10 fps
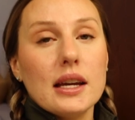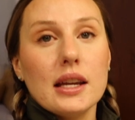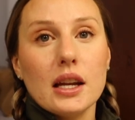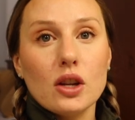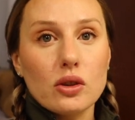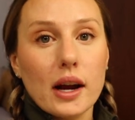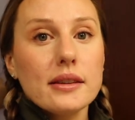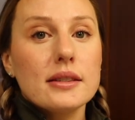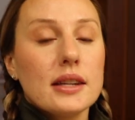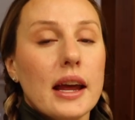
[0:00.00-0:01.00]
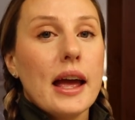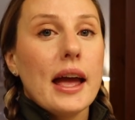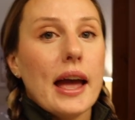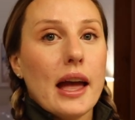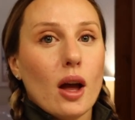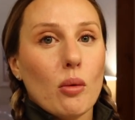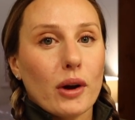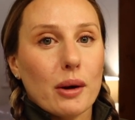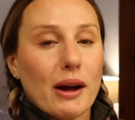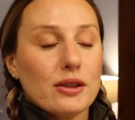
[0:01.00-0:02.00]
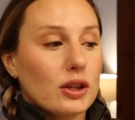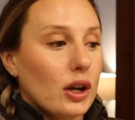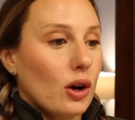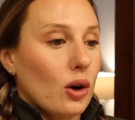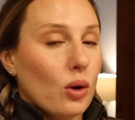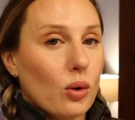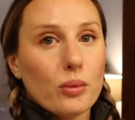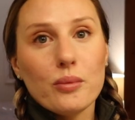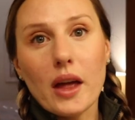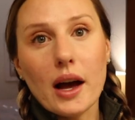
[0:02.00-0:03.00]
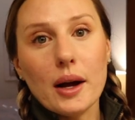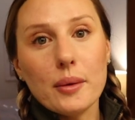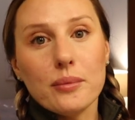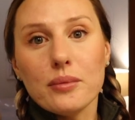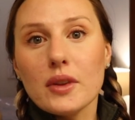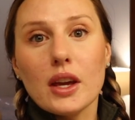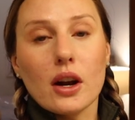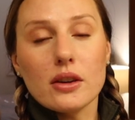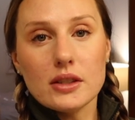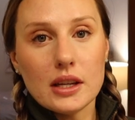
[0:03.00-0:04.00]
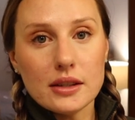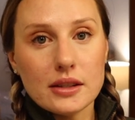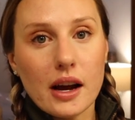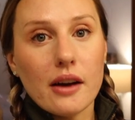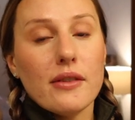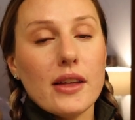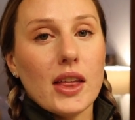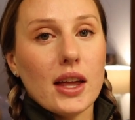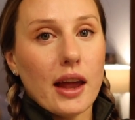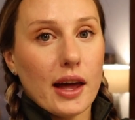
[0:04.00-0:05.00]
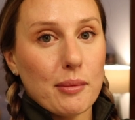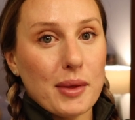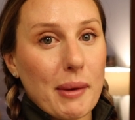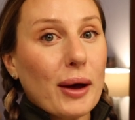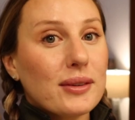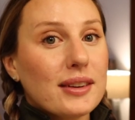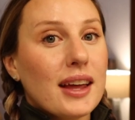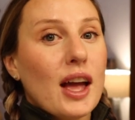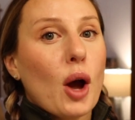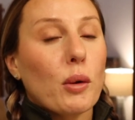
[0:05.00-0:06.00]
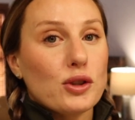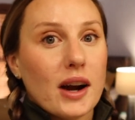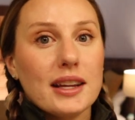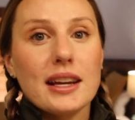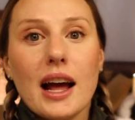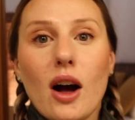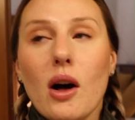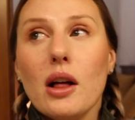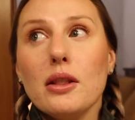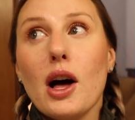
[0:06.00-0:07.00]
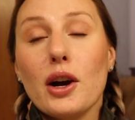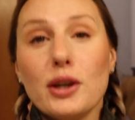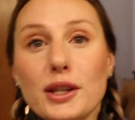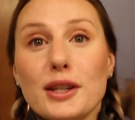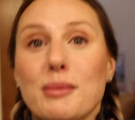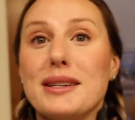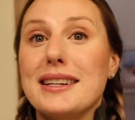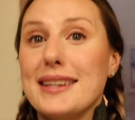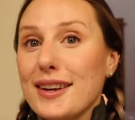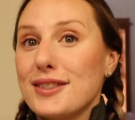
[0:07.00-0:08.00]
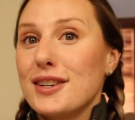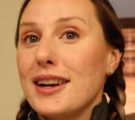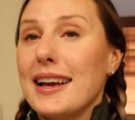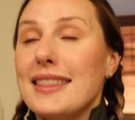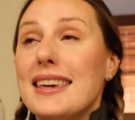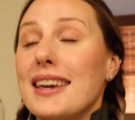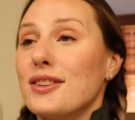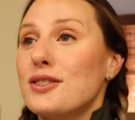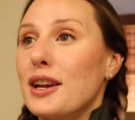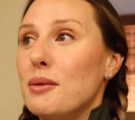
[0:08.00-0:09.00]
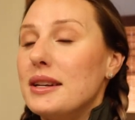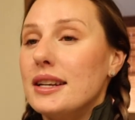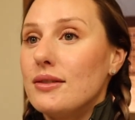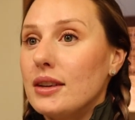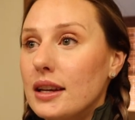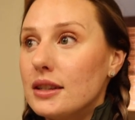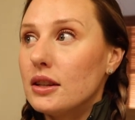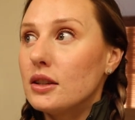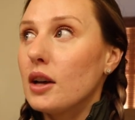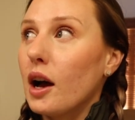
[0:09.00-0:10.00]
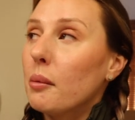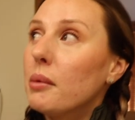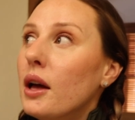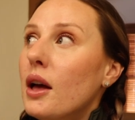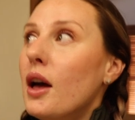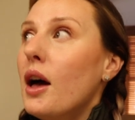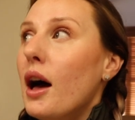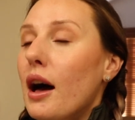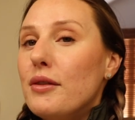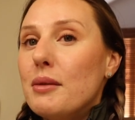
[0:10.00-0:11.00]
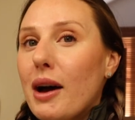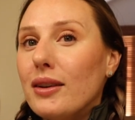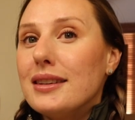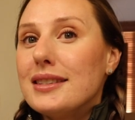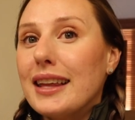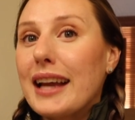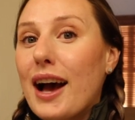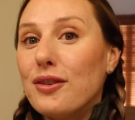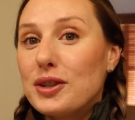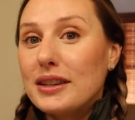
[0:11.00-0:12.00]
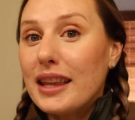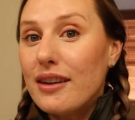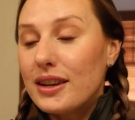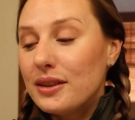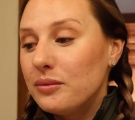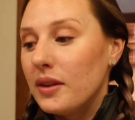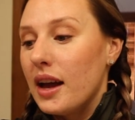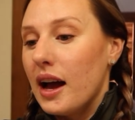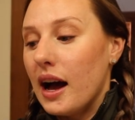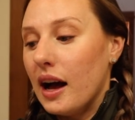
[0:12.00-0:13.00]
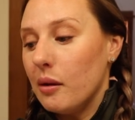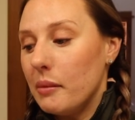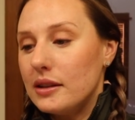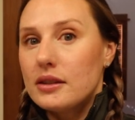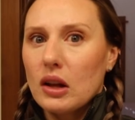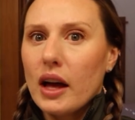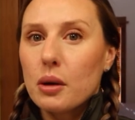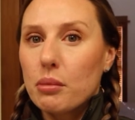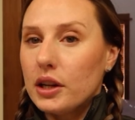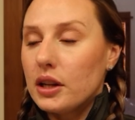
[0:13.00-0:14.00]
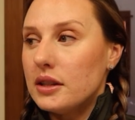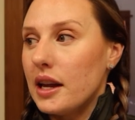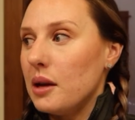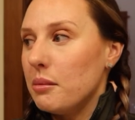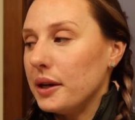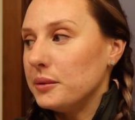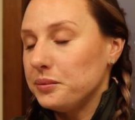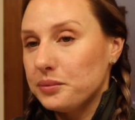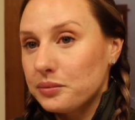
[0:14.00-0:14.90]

and getting dressed. And we're about to go get our ski stuff and then head up the mountain. We're trying to get out a lot earlier than we did yesterday. I think yesterday we didn't even get to the top of the mountain until like after 11 and still had a pretty good day. But